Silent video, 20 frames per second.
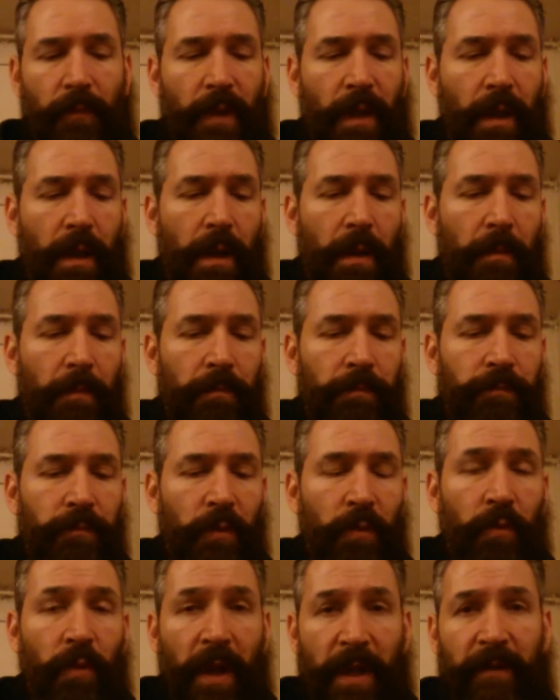
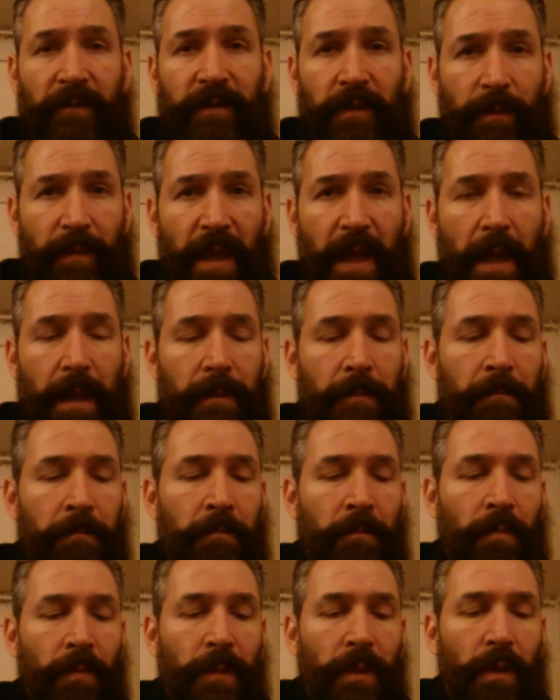Right off the bat,
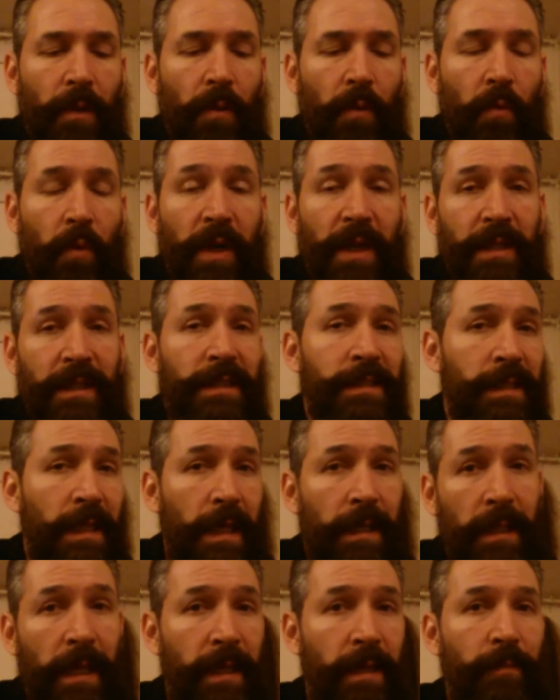one of the things that
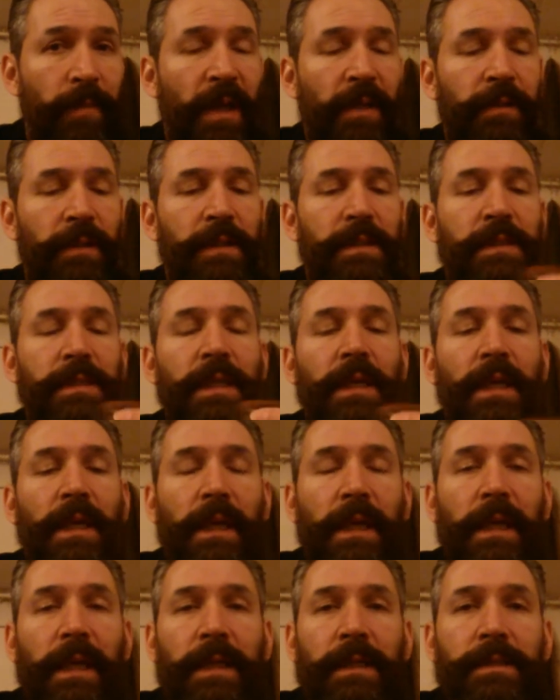I like about this
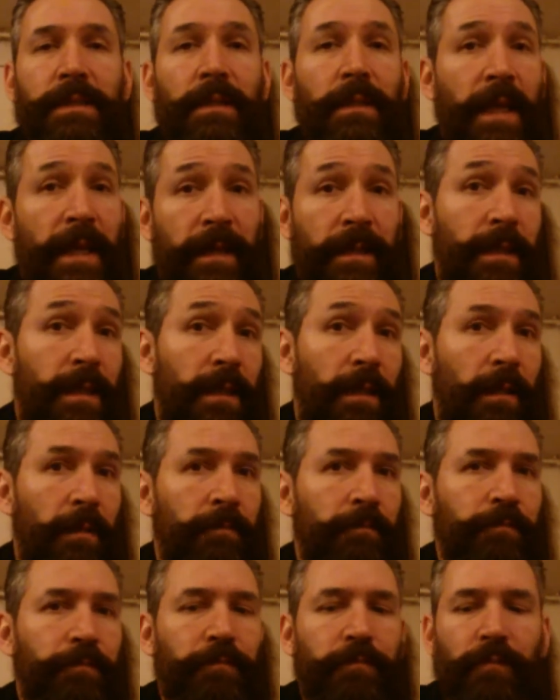is the Latakia,
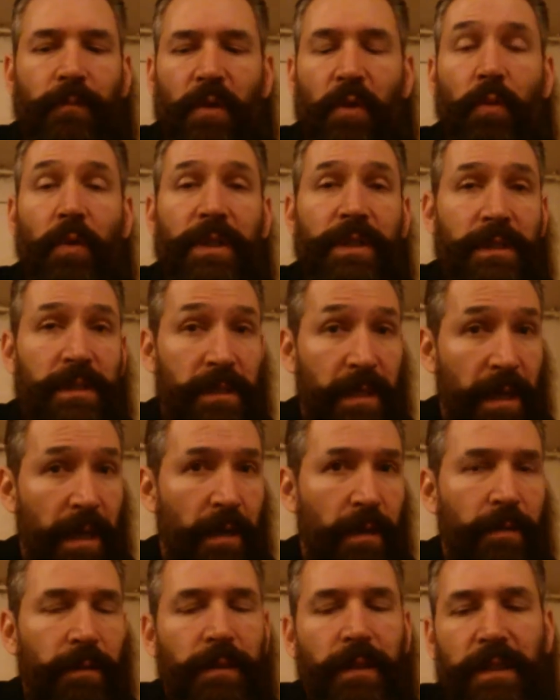which is
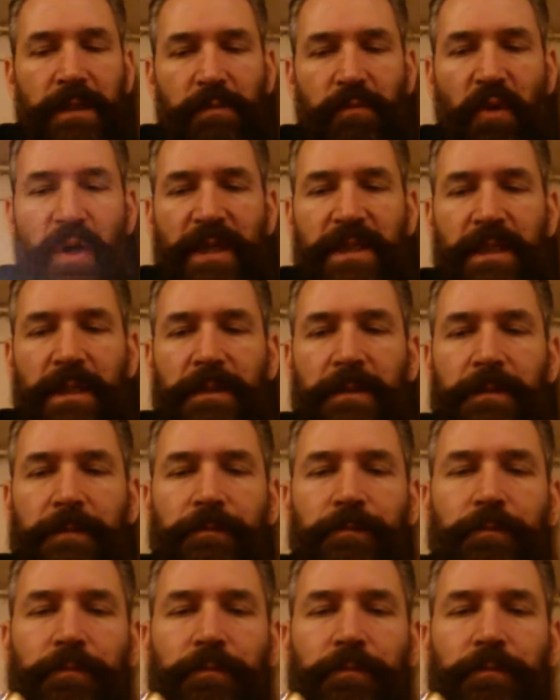there, is present.